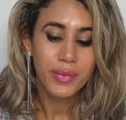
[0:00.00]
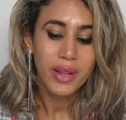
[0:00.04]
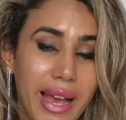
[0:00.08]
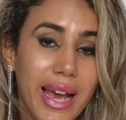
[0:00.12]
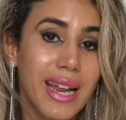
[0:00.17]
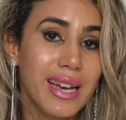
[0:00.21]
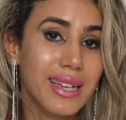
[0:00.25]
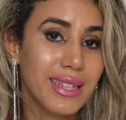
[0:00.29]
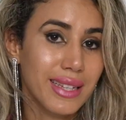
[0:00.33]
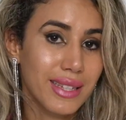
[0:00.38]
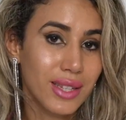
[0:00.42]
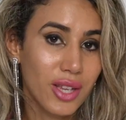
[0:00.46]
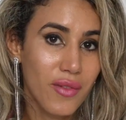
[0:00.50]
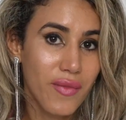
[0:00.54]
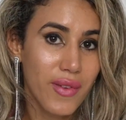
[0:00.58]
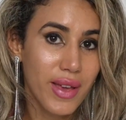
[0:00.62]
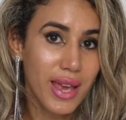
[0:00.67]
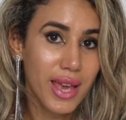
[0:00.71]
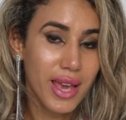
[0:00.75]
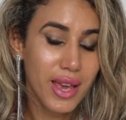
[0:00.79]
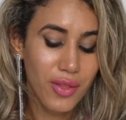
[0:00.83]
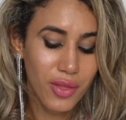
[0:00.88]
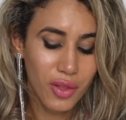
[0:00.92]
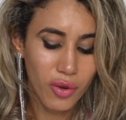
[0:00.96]
And it says over
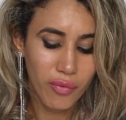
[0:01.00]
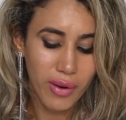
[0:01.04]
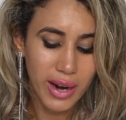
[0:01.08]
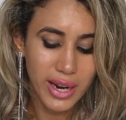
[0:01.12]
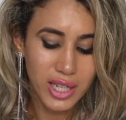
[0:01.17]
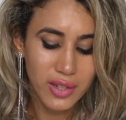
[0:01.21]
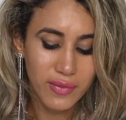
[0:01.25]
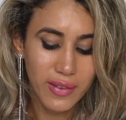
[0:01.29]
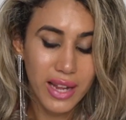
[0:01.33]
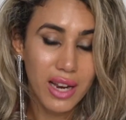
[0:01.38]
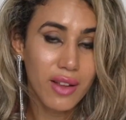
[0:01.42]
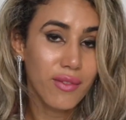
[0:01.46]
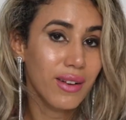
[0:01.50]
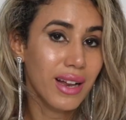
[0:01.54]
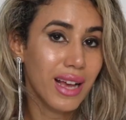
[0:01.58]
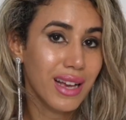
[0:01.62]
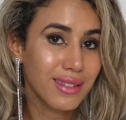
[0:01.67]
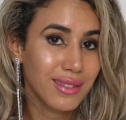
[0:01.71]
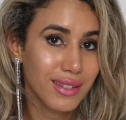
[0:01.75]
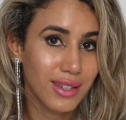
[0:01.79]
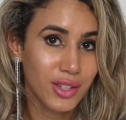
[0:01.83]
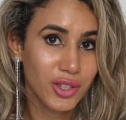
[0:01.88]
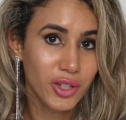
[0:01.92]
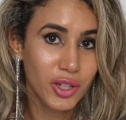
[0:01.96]
here the rate of
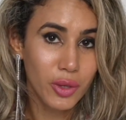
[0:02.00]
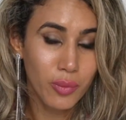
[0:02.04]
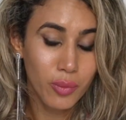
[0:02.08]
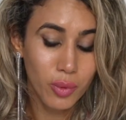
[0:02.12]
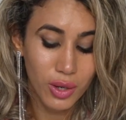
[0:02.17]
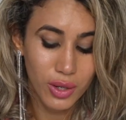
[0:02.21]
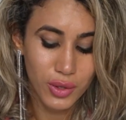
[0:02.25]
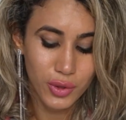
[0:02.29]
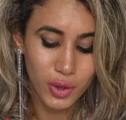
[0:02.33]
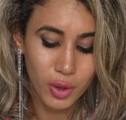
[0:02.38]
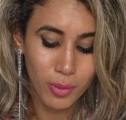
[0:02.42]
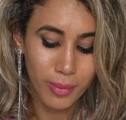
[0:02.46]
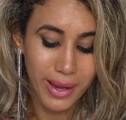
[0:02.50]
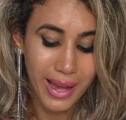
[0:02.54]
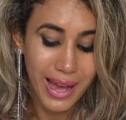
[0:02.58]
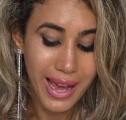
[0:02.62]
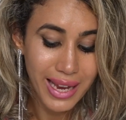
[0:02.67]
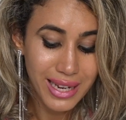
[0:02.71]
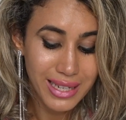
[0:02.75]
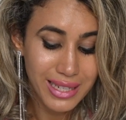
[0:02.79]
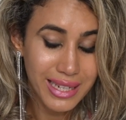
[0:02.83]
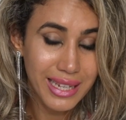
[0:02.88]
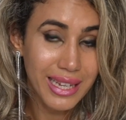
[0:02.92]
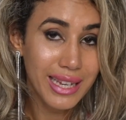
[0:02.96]
anaphylaxis to polysorbate
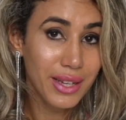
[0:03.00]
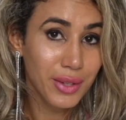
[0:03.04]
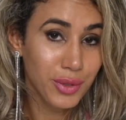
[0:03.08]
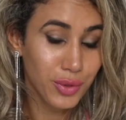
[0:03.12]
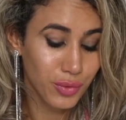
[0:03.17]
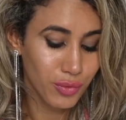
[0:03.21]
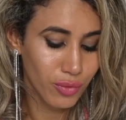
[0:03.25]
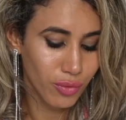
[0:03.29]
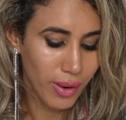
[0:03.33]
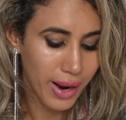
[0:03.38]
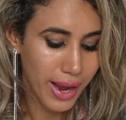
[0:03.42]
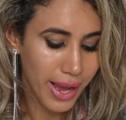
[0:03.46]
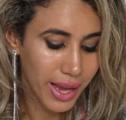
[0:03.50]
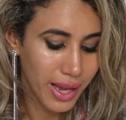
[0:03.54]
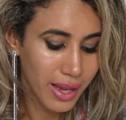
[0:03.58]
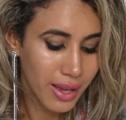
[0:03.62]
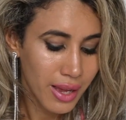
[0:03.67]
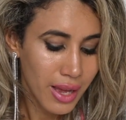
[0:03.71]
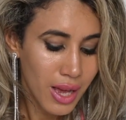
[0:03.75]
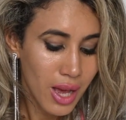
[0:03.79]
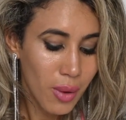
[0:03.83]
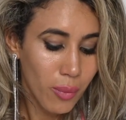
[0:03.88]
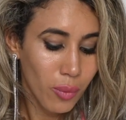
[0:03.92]
80 is rare.